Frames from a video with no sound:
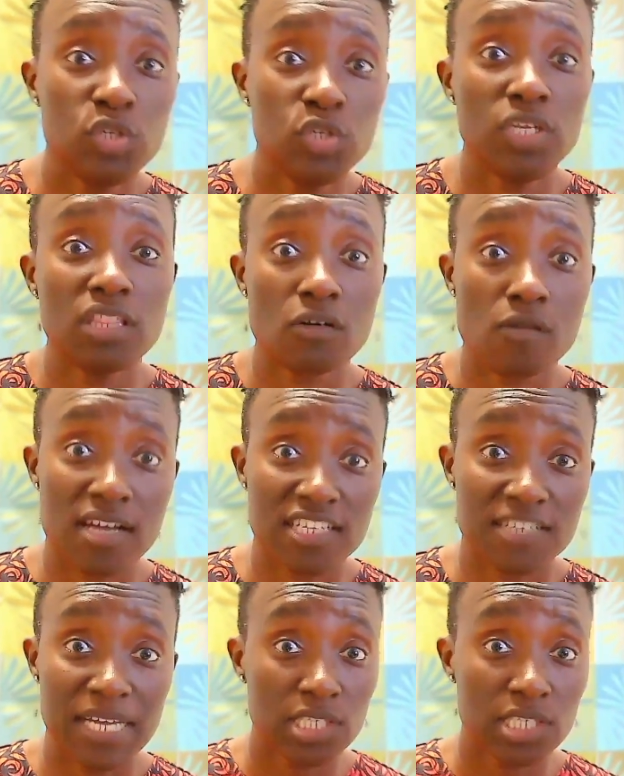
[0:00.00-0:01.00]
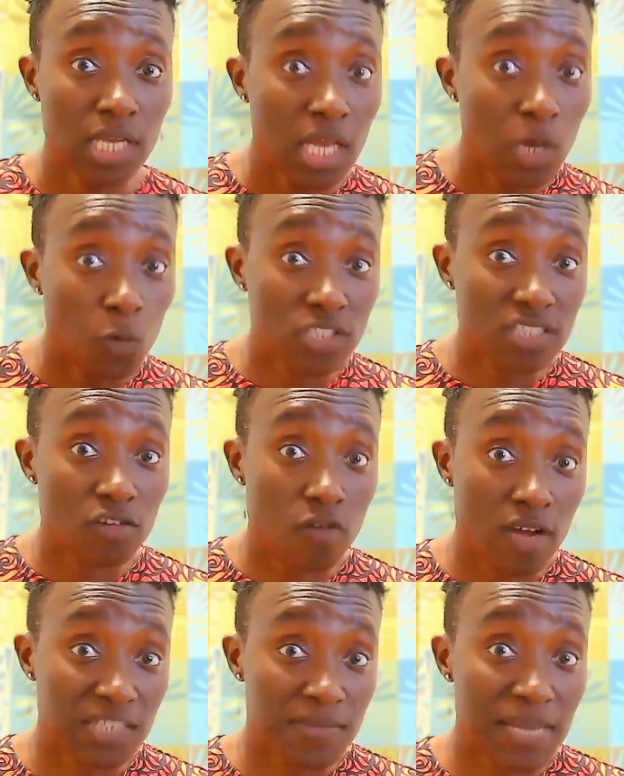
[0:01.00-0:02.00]
you need the crossmatch. And what is the
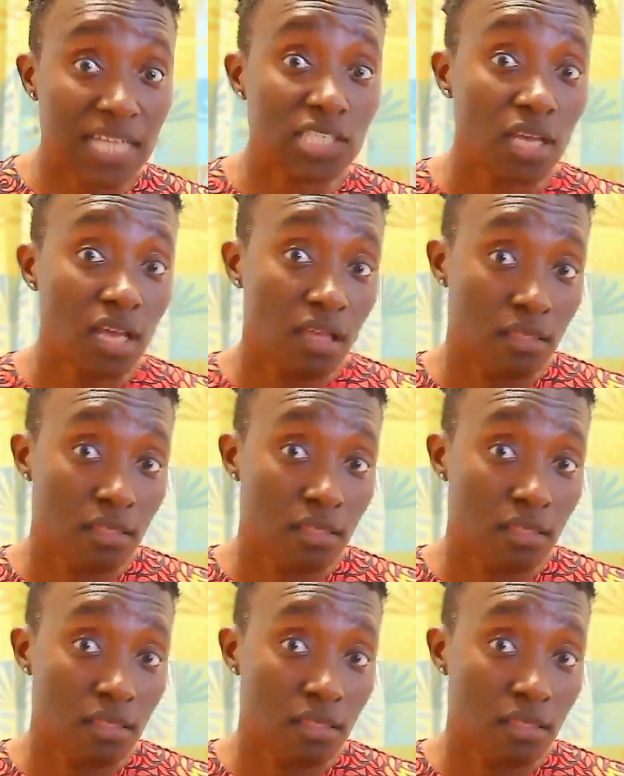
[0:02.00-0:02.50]
crossmatch?